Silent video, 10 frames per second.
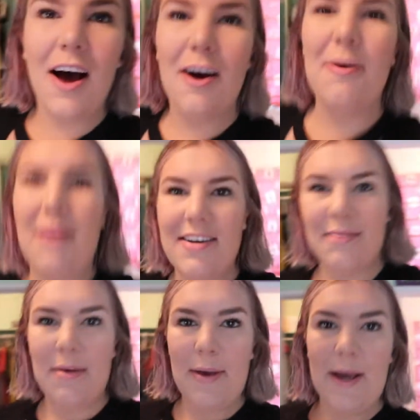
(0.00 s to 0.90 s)
I did
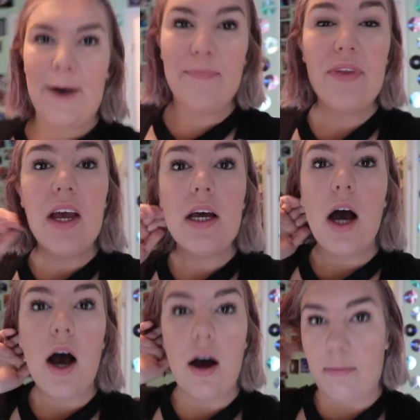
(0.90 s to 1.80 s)
my makeup.
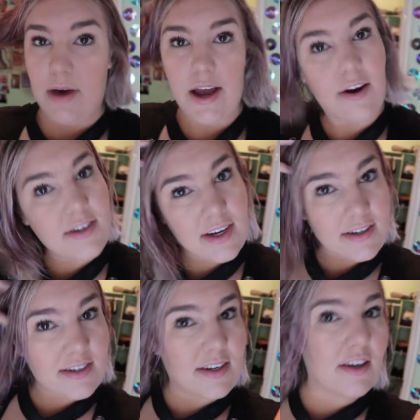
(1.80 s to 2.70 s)
My hair is like
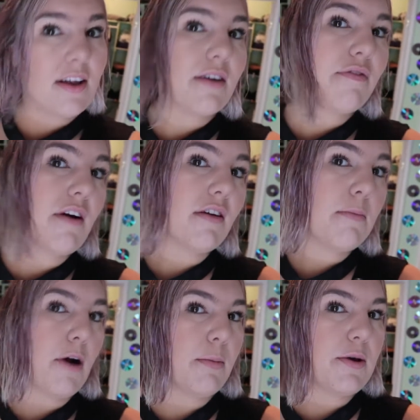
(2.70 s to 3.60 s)
still like fairly
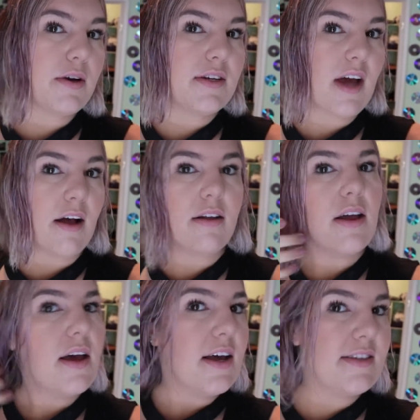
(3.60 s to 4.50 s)
purple, you can tell.
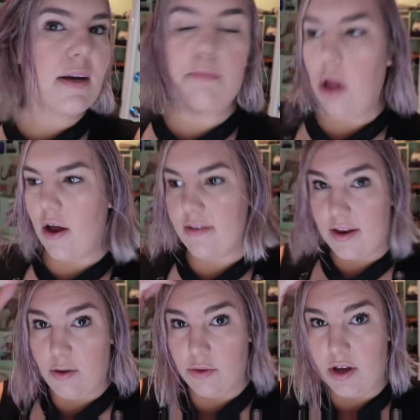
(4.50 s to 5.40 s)
It's like blonde and
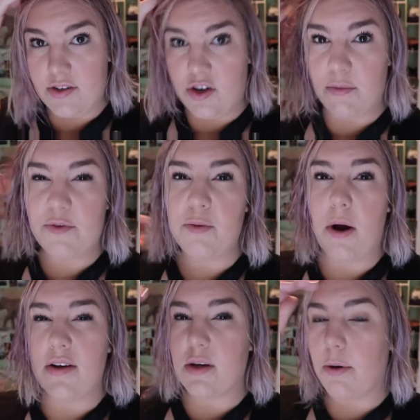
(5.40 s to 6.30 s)
then only a certain few
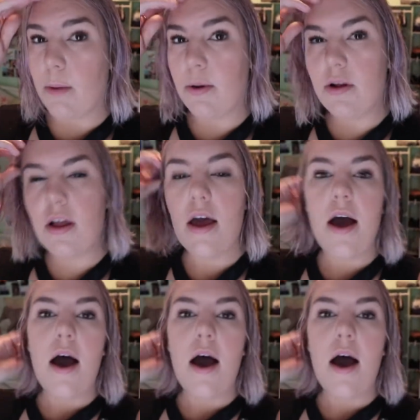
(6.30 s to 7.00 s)
parts are purple.